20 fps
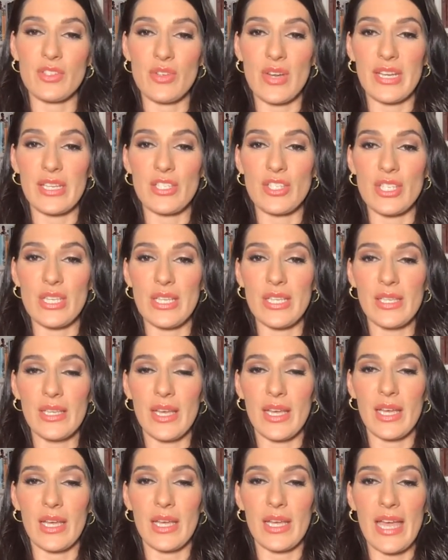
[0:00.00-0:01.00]
Strategy,
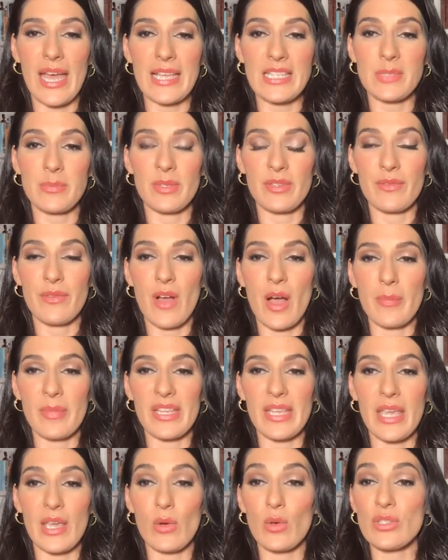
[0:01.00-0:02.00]
Aspen
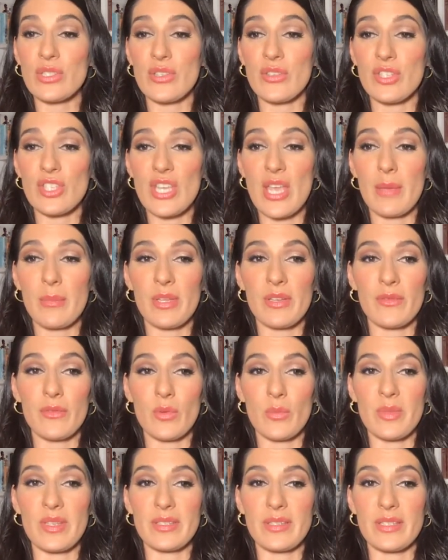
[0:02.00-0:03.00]
Pharmacare, also the Chairman
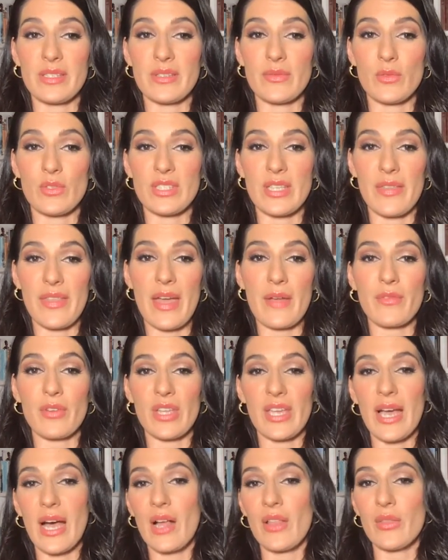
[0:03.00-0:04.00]
for Business for South
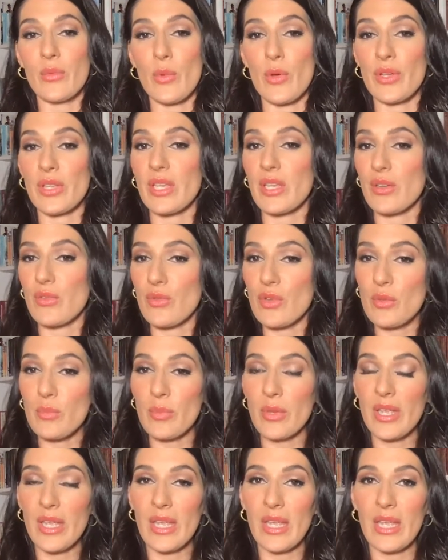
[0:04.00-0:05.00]
Africa Health Working Group.
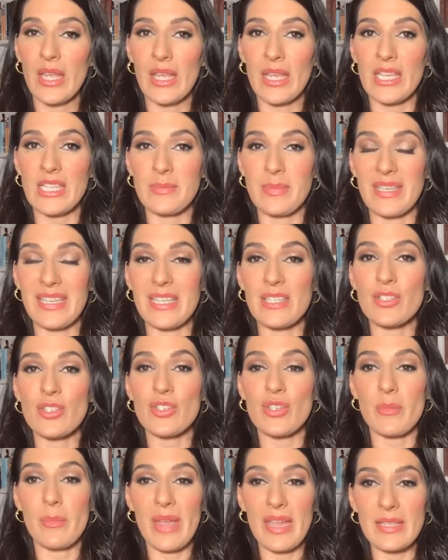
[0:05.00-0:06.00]
He's been
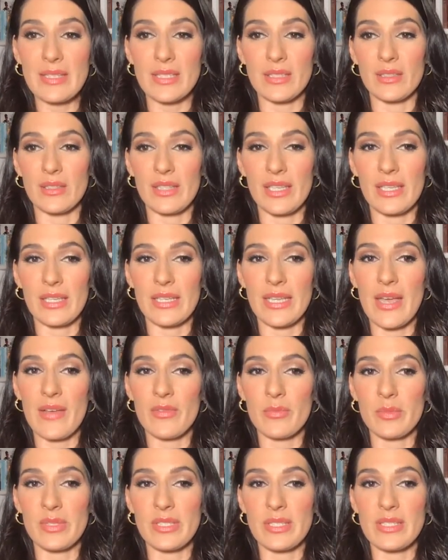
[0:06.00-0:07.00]
instrumental in
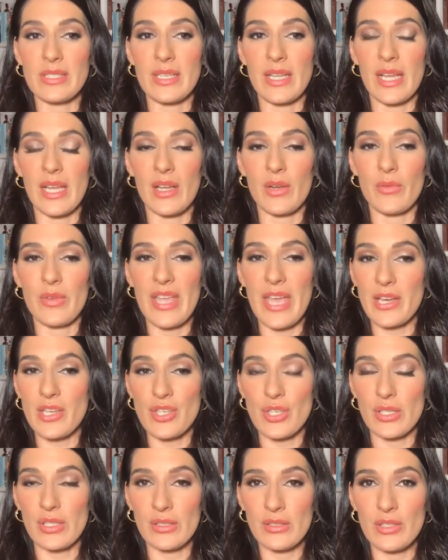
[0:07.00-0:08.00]
government's
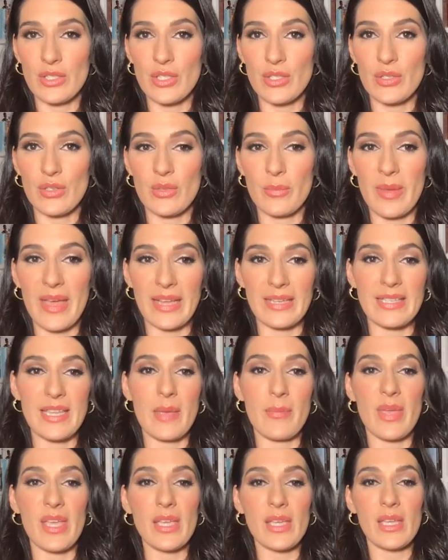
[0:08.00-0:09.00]
reaction to the
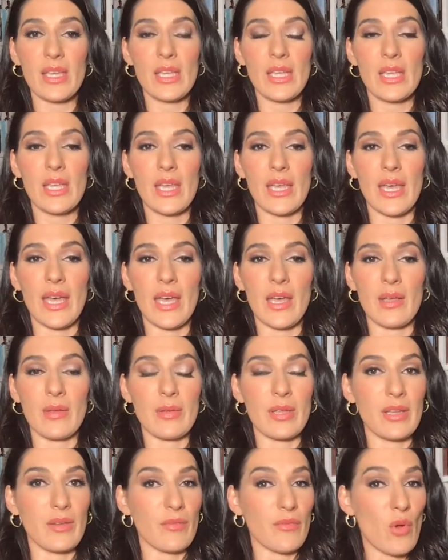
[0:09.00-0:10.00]
pandemic.
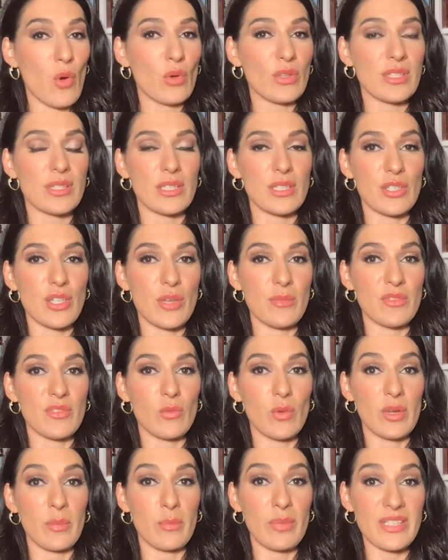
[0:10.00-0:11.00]
Of course, in terms
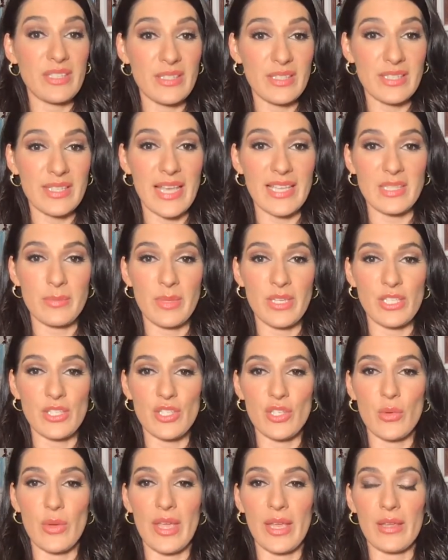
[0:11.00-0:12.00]
of what business has been
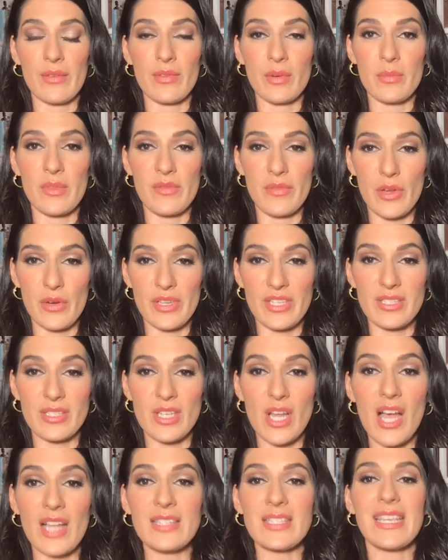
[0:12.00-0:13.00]
doing from the very
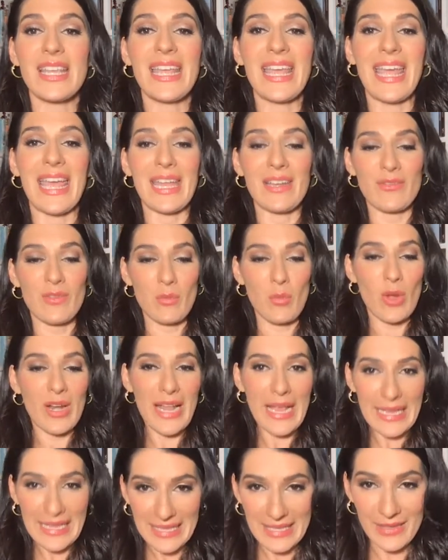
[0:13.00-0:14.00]
start, and from what
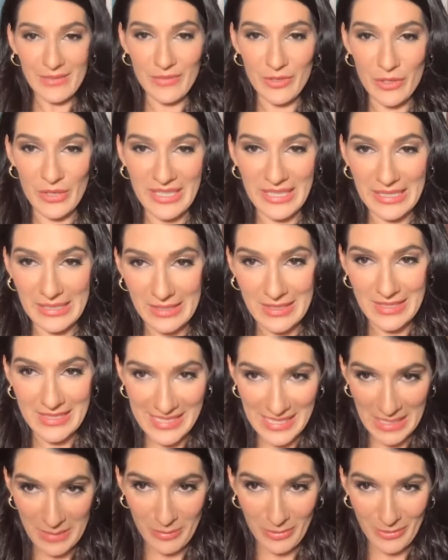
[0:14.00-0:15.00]
I hear, very little
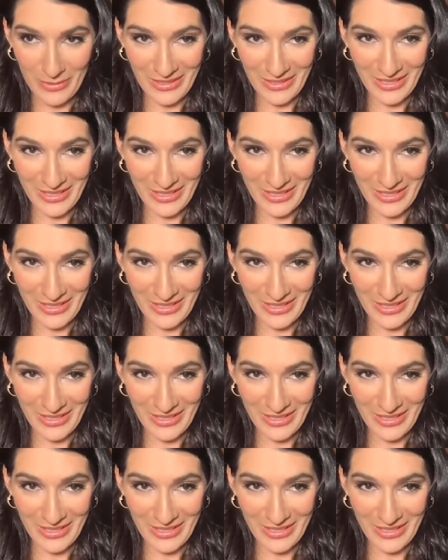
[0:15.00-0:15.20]
sleep,